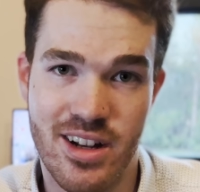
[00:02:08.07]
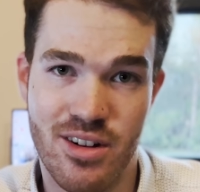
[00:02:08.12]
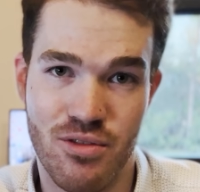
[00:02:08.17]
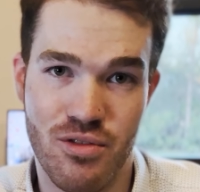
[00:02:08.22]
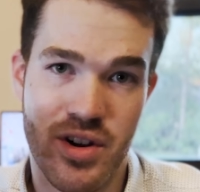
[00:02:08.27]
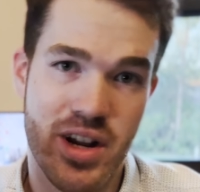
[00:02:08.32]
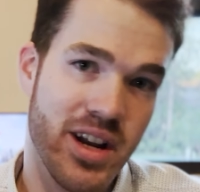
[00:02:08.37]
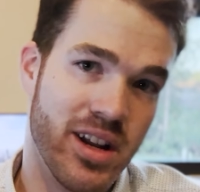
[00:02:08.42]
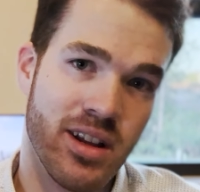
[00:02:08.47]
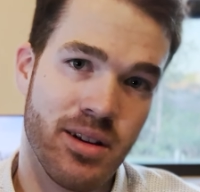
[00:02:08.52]
of
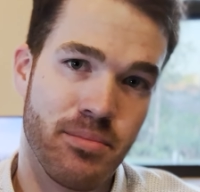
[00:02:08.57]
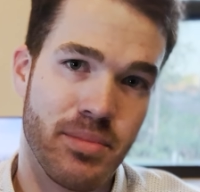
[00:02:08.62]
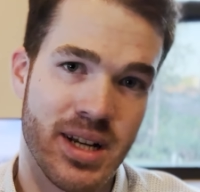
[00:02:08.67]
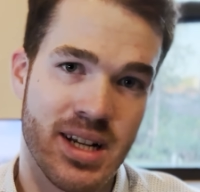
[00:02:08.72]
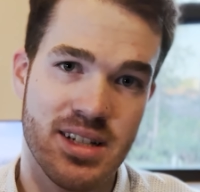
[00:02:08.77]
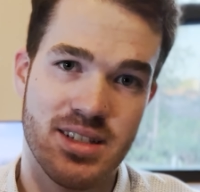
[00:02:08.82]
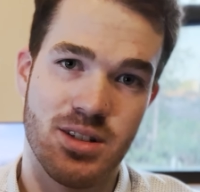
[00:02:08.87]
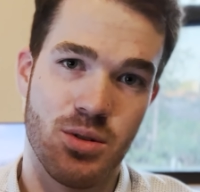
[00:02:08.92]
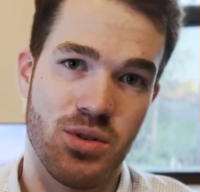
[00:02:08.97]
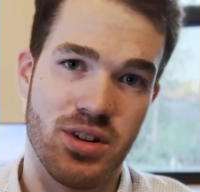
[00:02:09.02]
reading
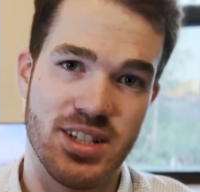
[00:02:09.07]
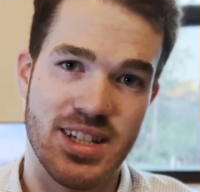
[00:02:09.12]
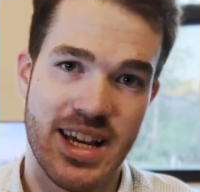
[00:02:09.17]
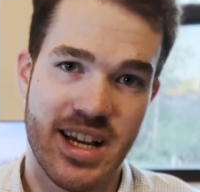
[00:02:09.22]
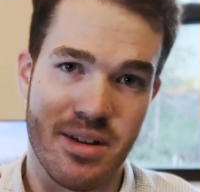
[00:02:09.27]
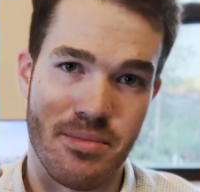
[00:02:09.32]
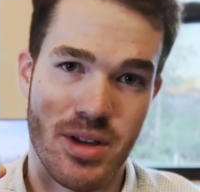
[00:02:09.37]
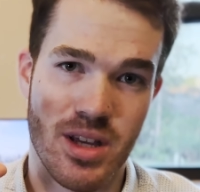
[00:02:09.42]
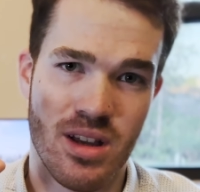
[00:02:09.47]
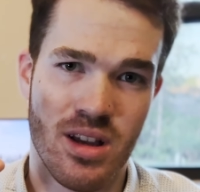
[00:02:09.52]
because it would have
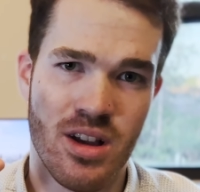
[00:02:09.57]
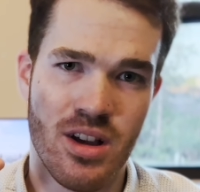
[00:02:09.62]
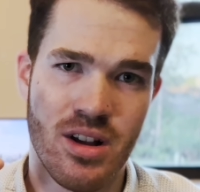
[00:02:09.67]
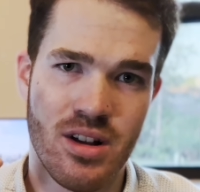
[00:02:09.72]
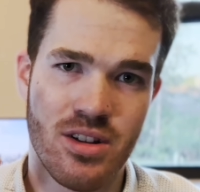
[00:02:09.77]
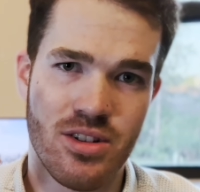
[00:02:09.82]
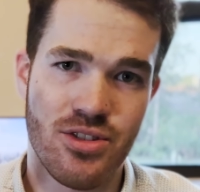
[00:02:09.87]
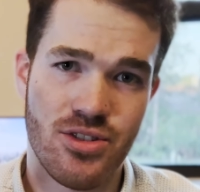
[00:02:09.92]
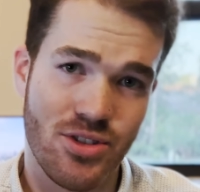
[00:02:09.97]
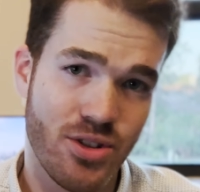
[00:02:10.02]
taken me
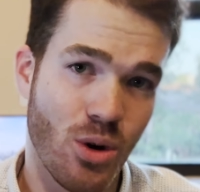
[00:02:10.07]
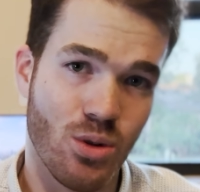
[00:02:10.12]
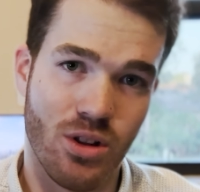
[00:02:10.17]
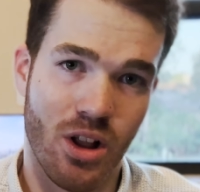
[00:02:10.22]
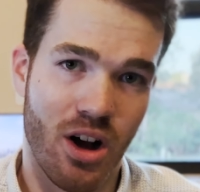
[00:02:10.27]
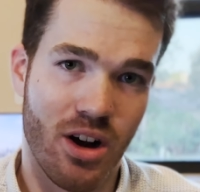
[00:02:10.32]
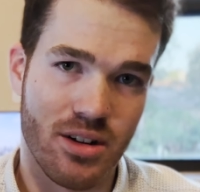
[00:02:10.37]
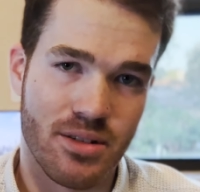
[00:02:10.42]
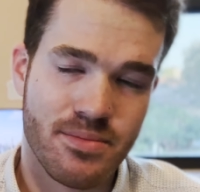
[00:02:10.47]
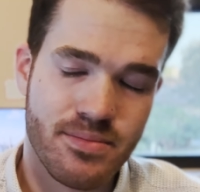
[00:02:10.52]
so
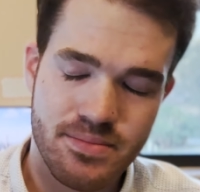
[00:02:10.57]
long.